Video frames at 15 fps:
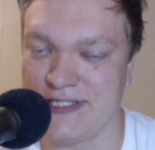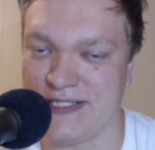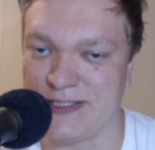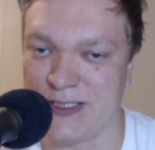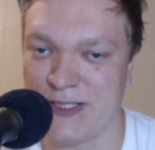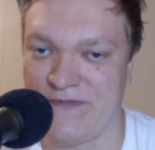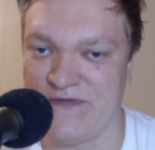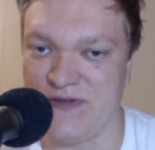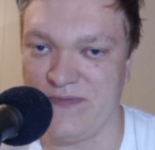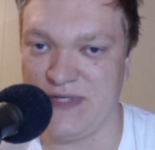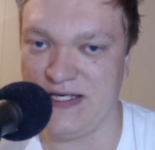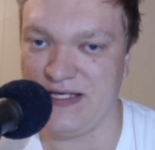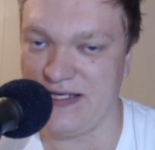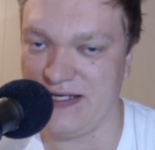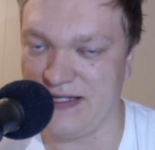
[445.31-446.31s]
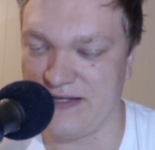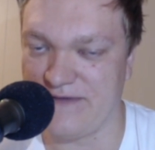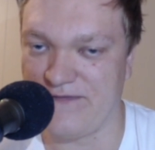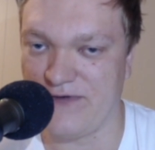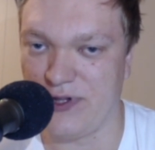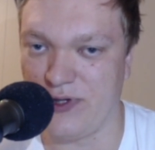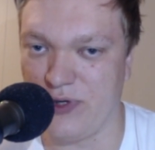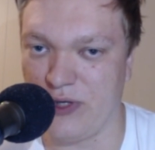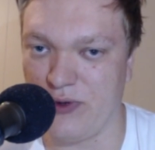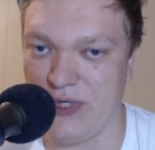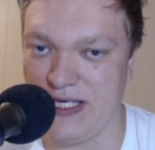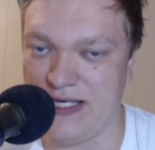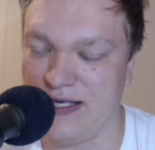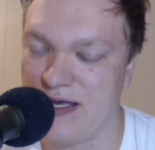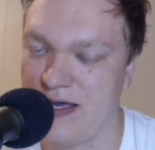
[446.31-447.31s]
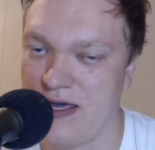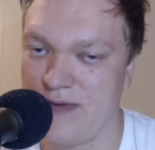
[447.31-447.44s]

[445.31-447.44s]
and SoftDB in the following week,